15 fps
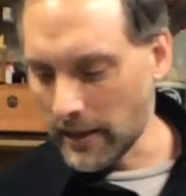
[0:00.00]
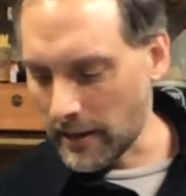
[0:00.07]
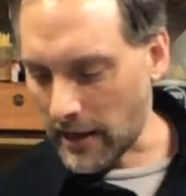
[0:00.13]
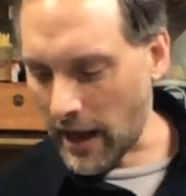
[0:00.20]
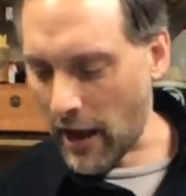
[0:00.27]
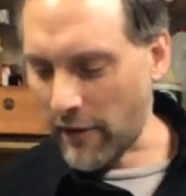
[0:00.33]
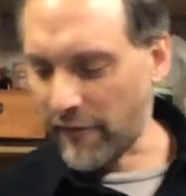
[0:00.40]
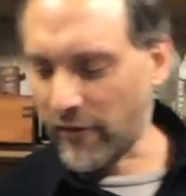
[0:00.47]

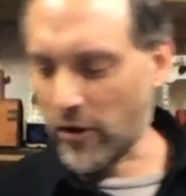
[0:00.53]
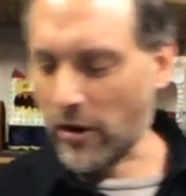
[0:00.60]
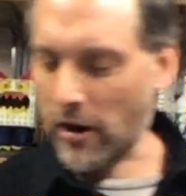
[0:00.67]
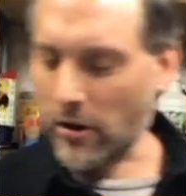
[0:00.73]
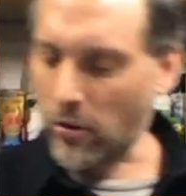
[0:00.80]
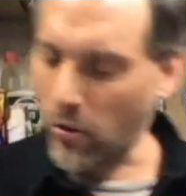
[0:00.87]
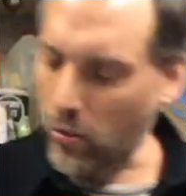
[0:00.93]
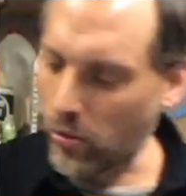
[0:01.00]
Now for our
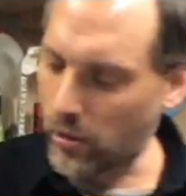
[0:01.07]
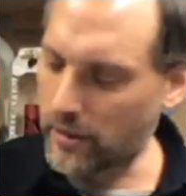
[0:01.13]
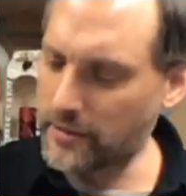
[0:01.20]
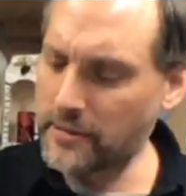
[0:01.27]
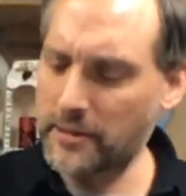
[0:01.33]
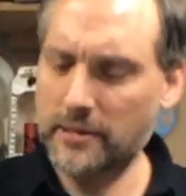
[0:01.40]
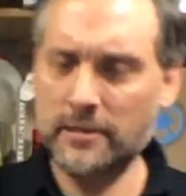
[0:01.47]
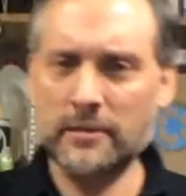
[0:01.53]

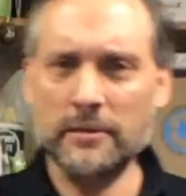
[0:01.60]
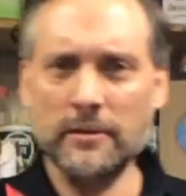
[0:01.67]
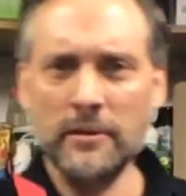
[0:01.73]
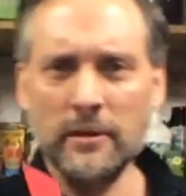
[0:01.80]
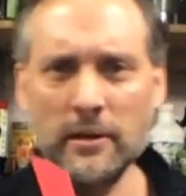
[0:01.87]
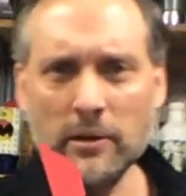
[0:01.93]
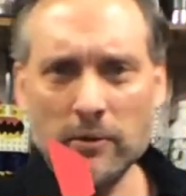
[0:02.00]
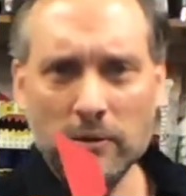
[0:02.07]
horns,
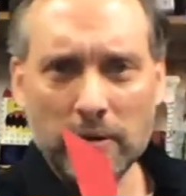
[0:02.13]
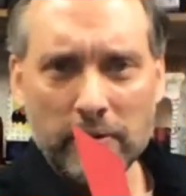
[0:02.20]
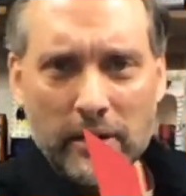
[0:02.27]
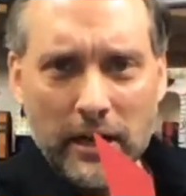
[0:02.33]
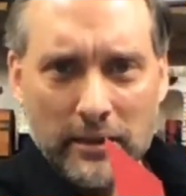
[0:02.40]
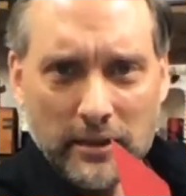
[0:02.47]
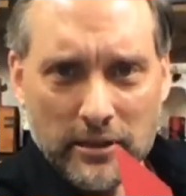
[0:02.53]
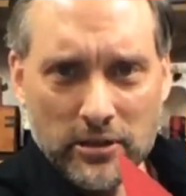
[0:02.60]
we've
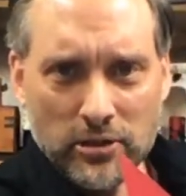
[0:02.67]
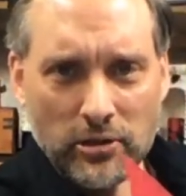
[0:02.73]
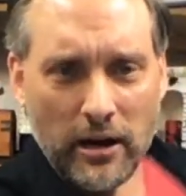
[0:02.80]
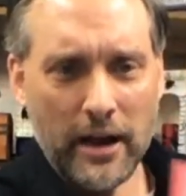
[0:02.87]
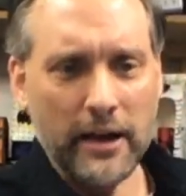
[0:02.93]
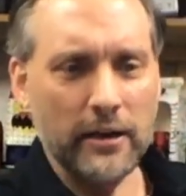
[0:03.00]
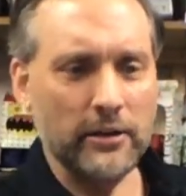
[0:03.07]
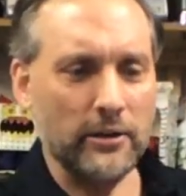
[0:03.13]
got these
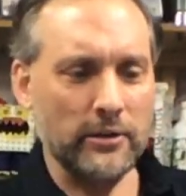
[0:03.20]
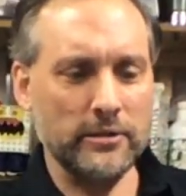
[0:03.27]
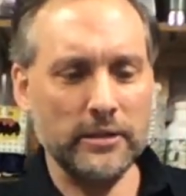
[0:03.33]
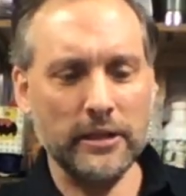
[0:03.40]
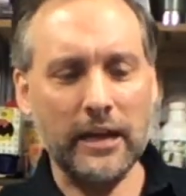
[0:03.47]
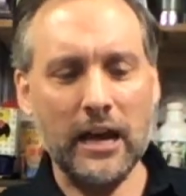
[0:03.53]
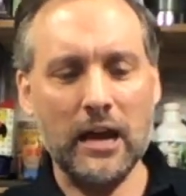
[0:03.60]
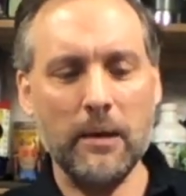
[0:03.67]
triangles.
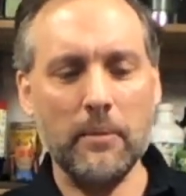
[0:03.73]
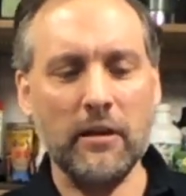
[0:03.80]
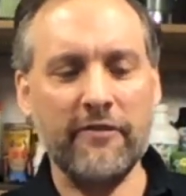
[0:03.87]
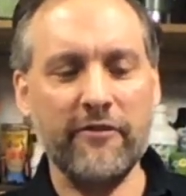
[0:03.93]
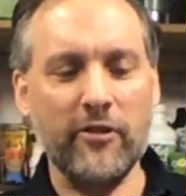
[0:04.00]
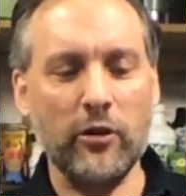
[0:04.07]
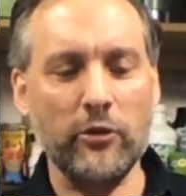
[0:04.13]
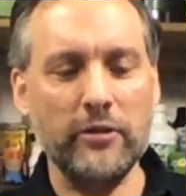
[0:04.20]
Again, I'm going to
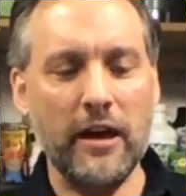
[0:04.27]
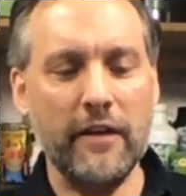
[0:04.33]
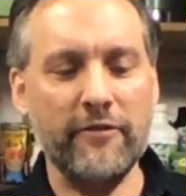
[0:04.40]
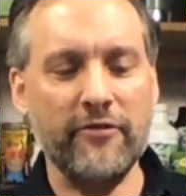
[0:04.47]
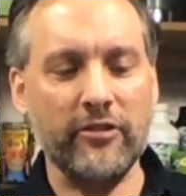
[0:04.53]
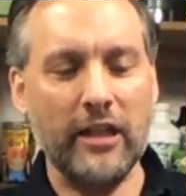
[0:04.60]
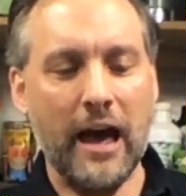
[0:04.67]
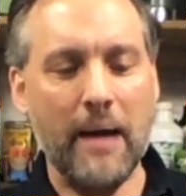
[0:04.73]
fold that
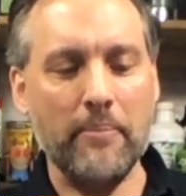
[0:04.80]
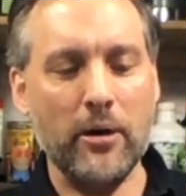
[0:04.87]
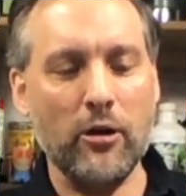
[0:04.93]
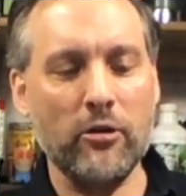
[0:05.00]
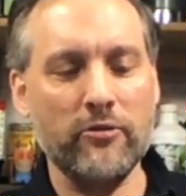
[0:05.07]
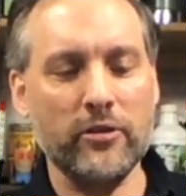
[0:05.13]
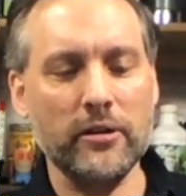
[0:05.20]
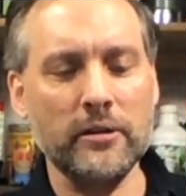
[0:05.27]
flap
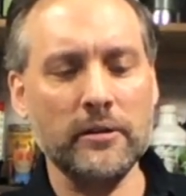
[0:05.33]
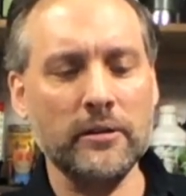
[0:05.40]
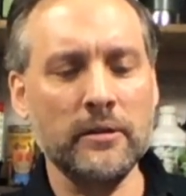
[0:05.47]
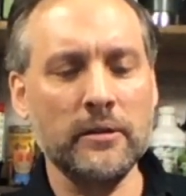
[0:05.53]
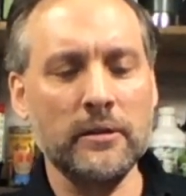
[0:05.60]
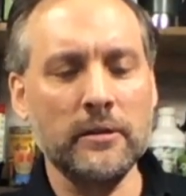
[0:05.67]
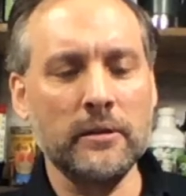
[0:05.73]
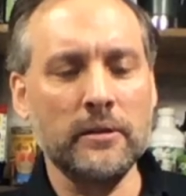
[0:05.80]
over.
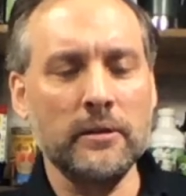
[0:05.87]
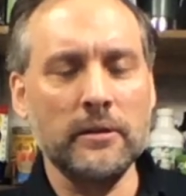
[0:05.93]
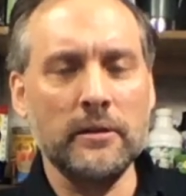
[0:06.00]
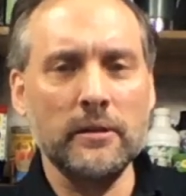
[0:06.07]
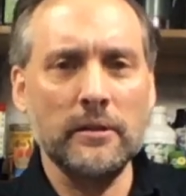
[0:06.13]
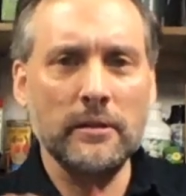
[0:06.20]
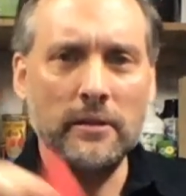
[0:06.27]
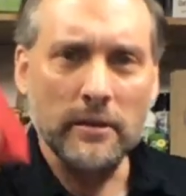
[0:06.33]

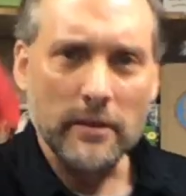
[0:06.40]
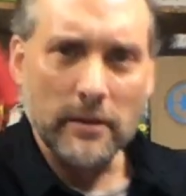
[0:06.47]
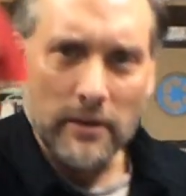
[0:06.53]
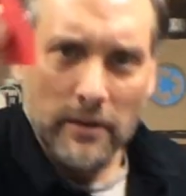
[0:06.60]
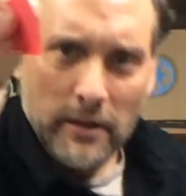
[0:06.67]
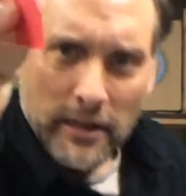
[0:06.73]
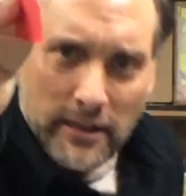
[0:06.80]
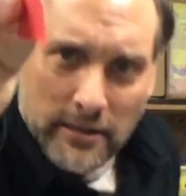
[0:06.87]

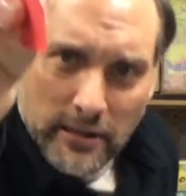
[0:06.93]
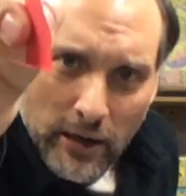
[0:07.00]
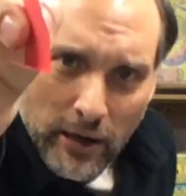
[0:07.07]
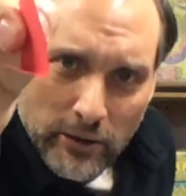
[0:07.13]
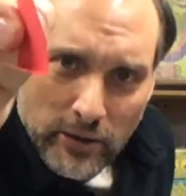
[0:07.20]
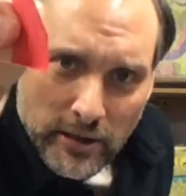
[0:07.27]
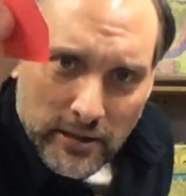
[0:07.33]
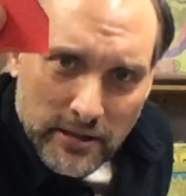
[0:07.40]
Like so.
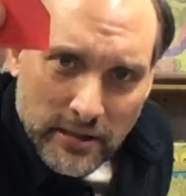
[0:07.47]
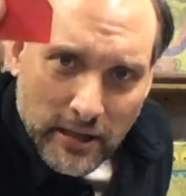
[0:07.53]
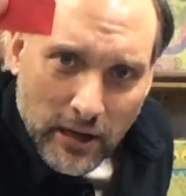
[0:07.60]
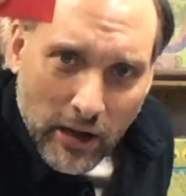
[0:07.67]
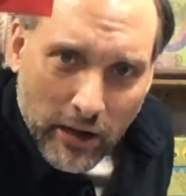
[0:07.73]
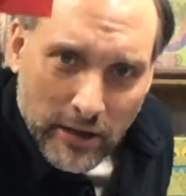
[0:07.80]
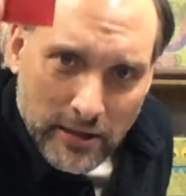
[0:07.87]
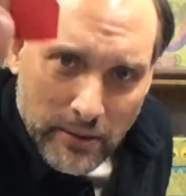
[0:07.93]
You can see
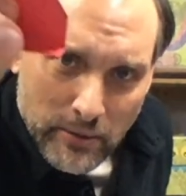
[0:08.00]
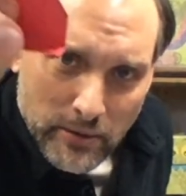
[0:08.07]
all I did